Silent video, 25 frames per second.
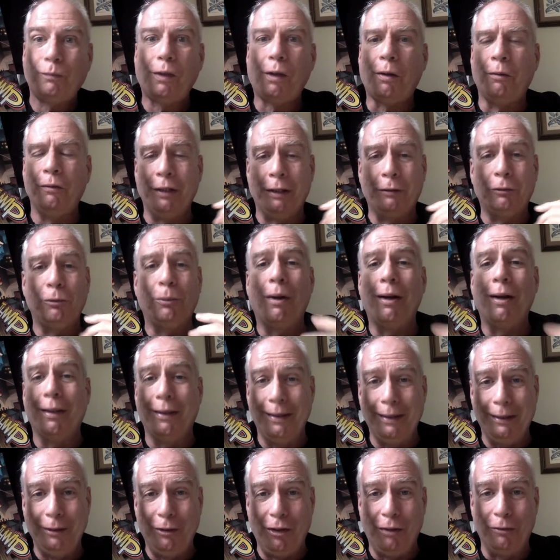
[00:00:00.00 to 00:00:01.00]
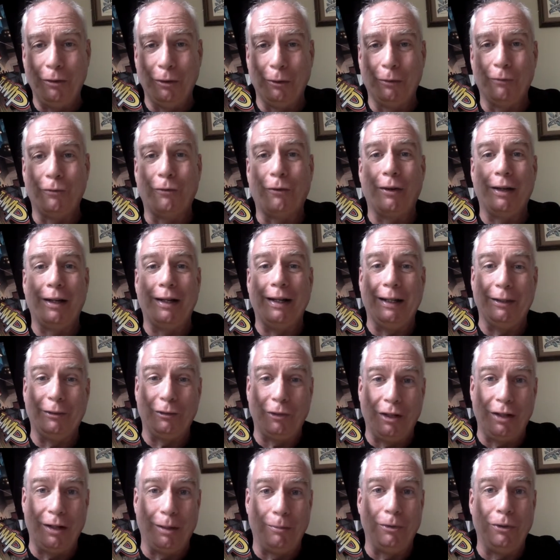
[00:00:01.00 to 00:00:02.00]
that's one of the things you have to look for in an
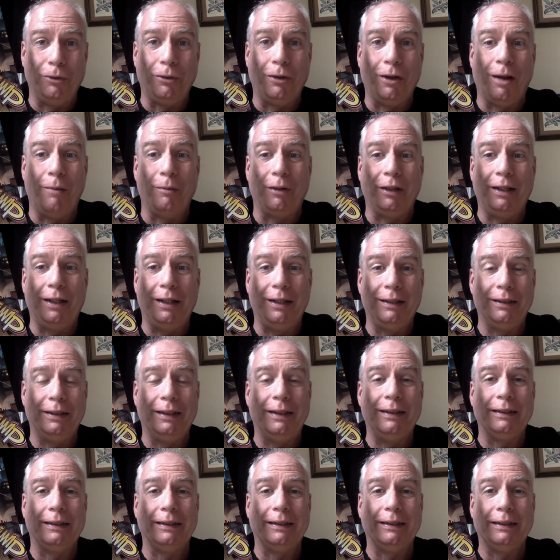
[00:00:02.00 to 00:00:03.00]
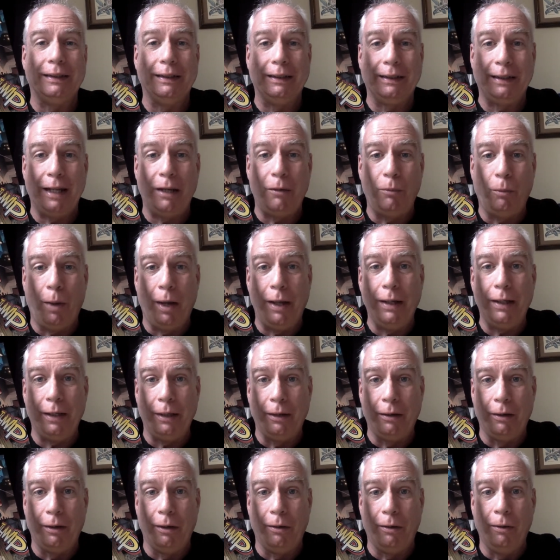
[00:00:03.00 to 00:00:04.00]
SJW comic is is the cishet white
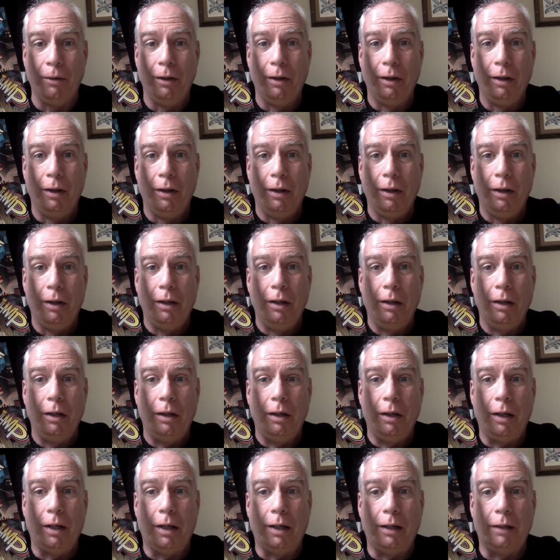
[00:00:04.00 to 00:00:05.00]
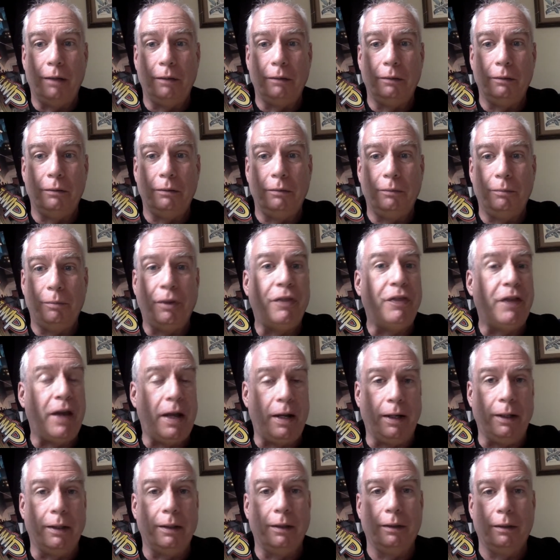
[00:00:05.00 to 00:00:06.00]
hero uh,
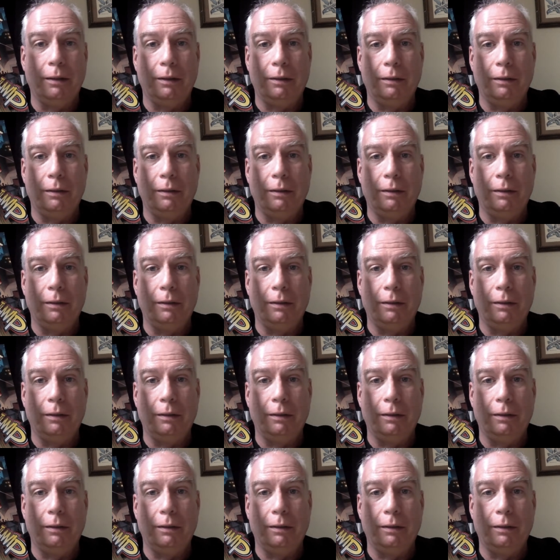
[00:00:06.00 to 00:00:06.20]
pathetic,